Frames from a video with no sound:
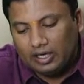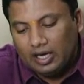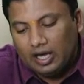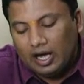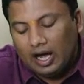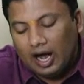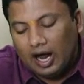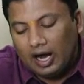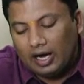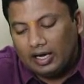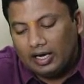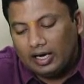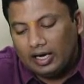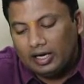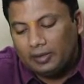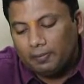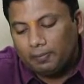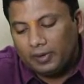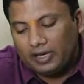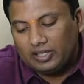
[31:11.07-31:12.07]
100
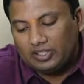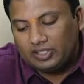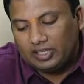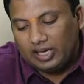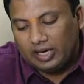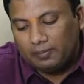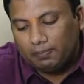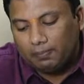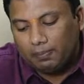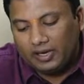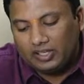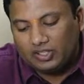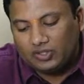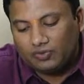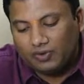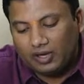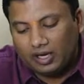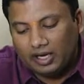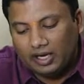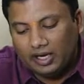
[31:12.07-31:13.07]
+ 10 +
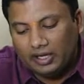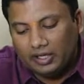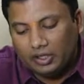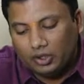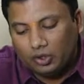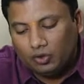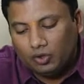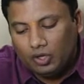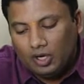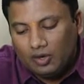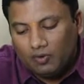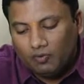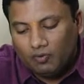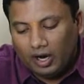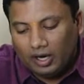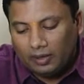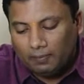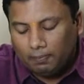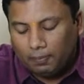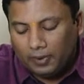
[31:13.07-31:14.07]
1 × 1
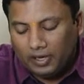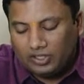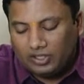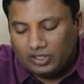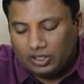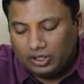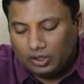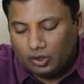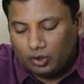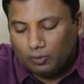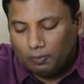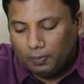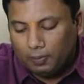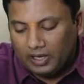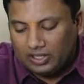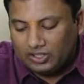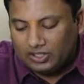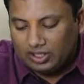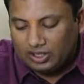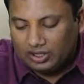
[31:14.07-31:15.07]
+ 2
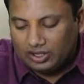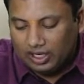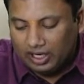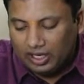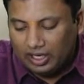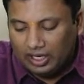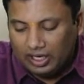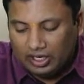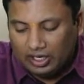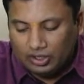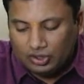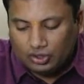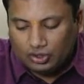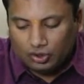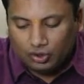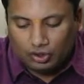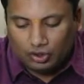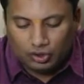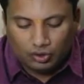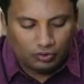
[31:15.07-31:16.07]
+ 3 ×
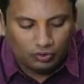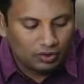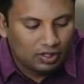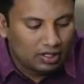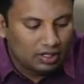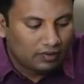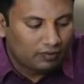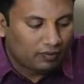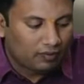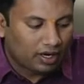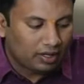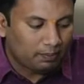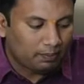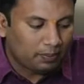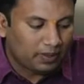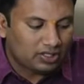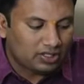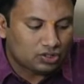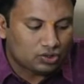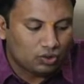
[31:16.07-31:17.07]
2 1
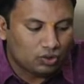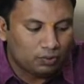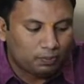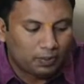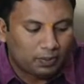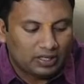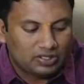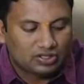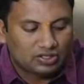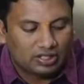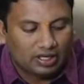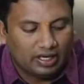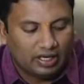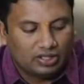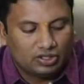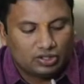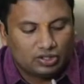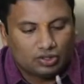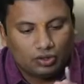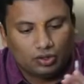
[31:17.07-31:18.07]
+ 2 + 3 ×
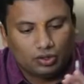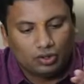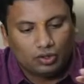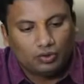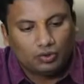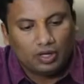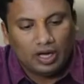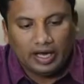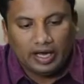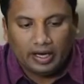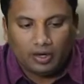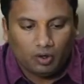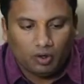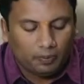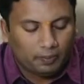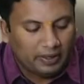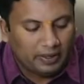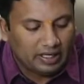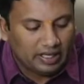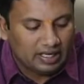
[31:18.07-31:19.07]
2. I hope
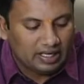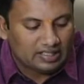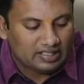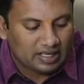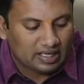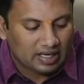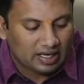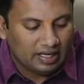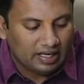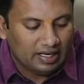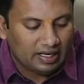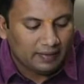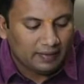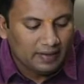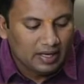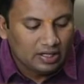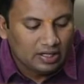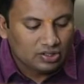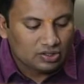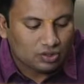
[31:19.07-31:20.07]
it is clear.
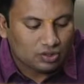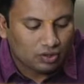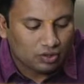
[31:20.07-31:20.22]
So